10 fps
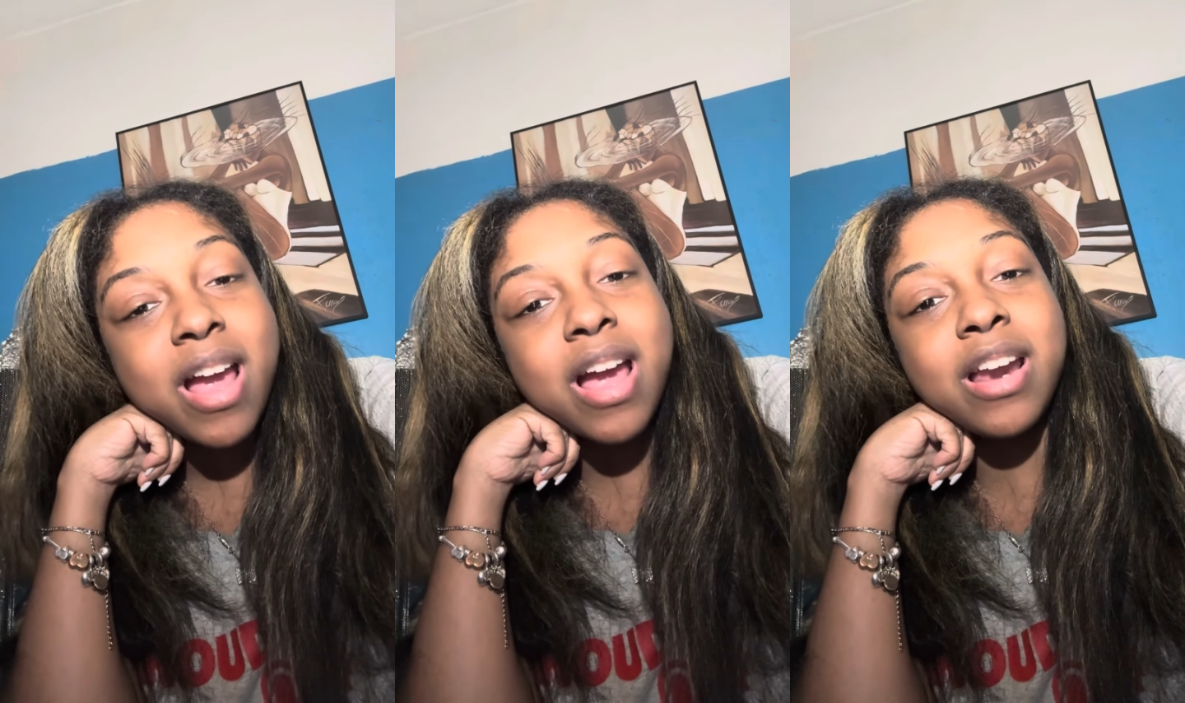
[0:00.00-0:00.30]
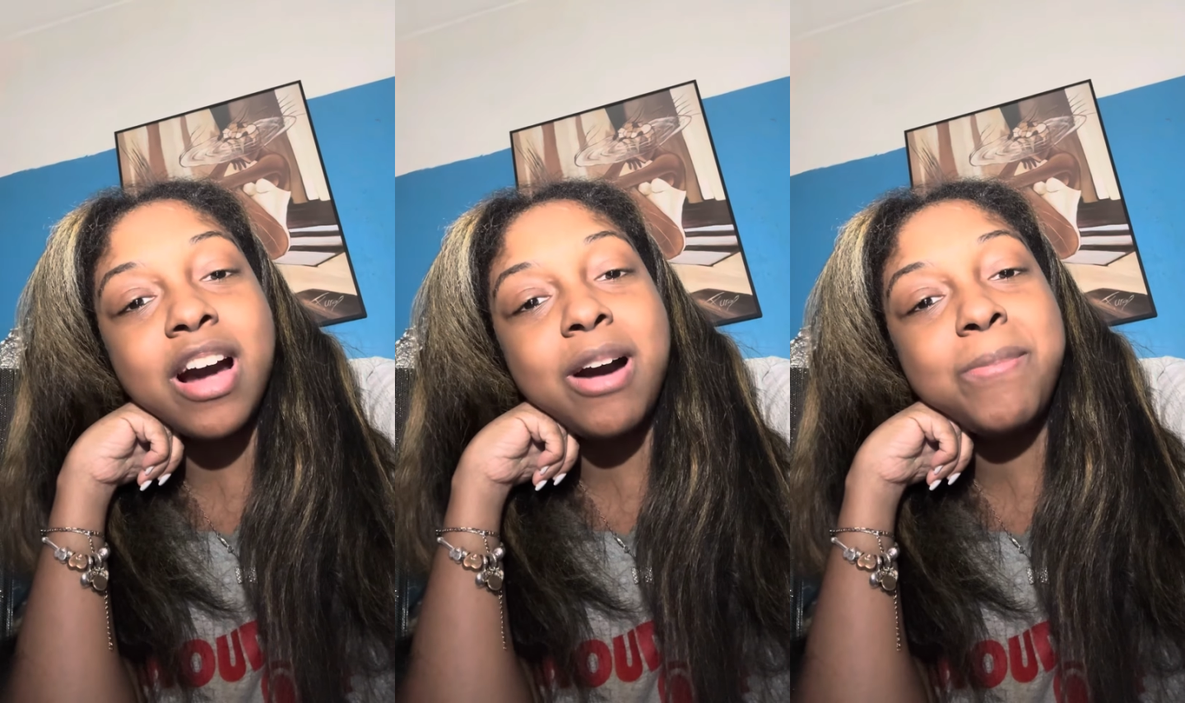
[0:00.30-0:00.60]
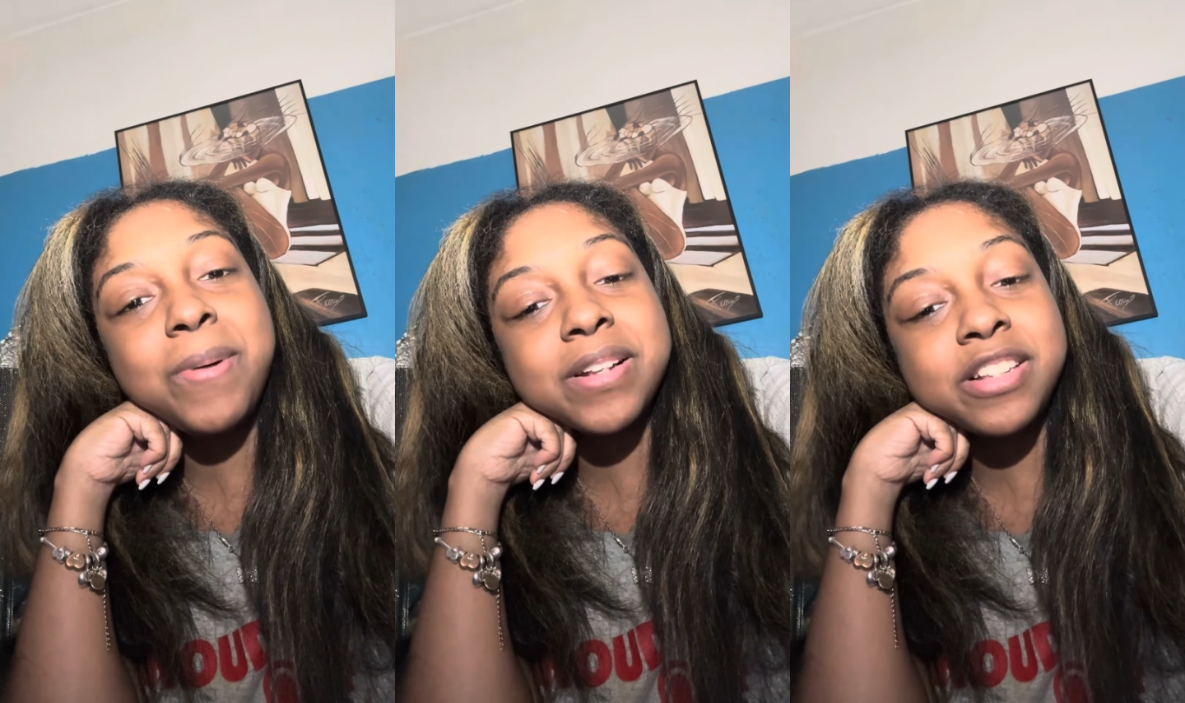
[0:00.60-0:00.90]
And I hope
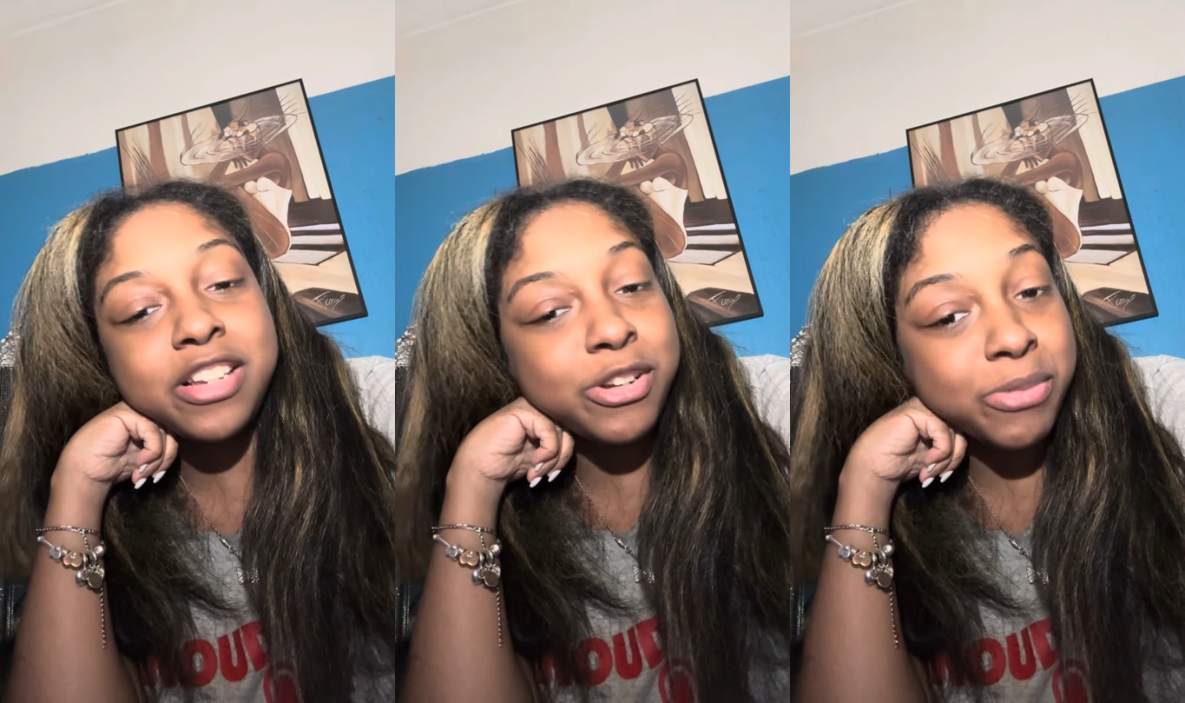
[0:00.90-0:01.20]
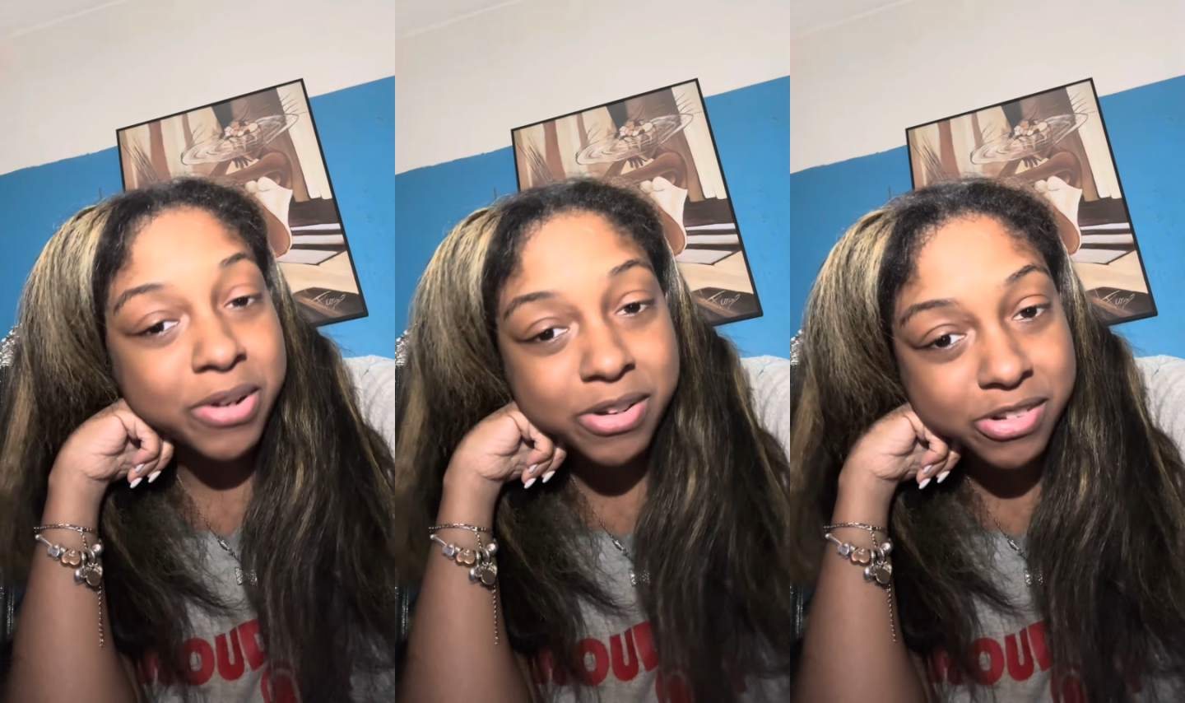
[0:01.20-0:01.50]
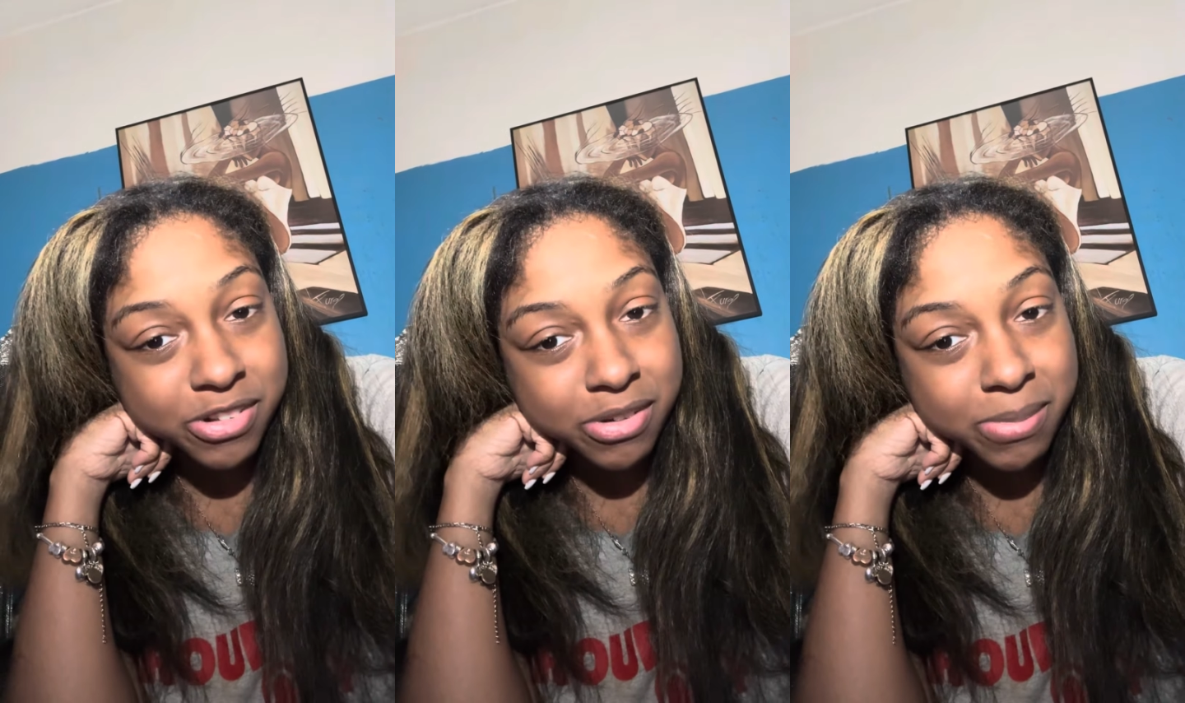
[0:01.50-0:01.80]
I see you real
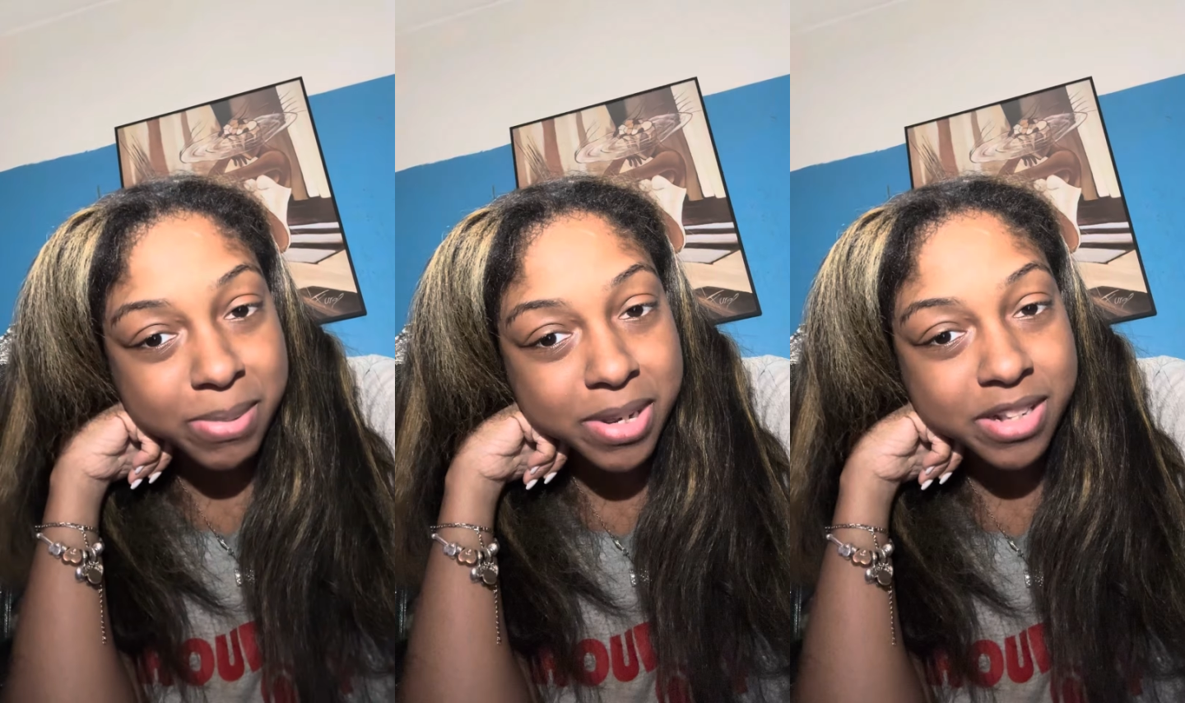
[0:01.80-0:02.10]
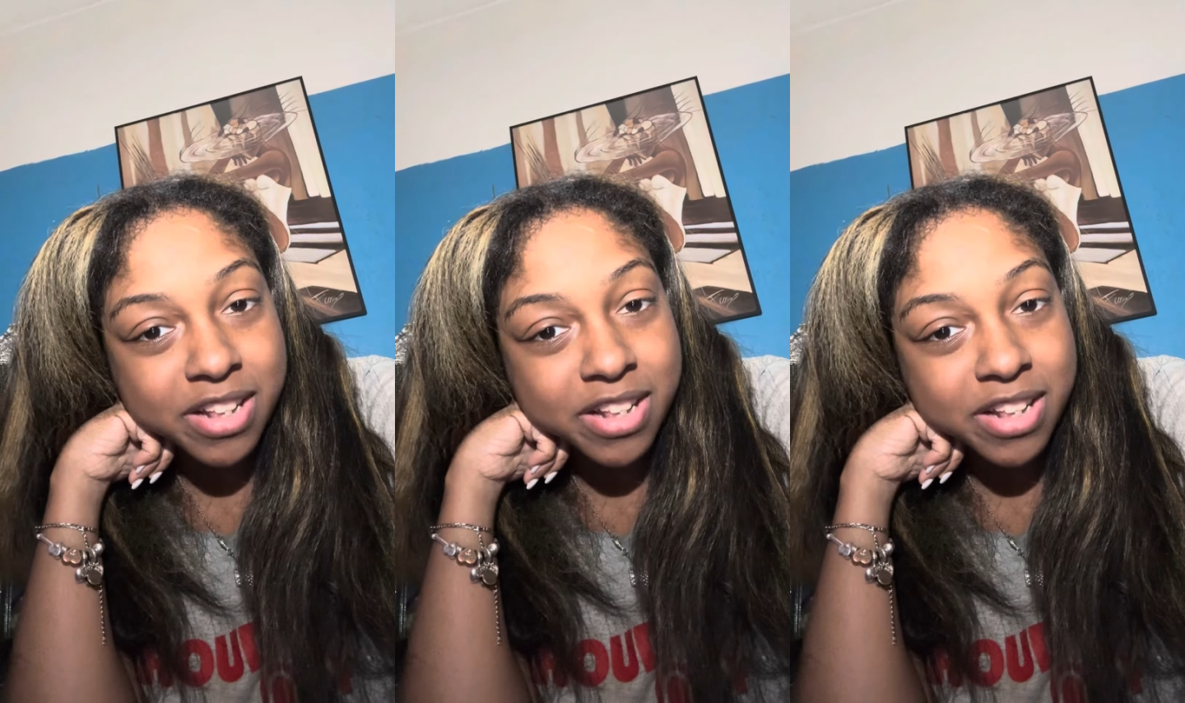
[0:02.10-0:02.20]
soon because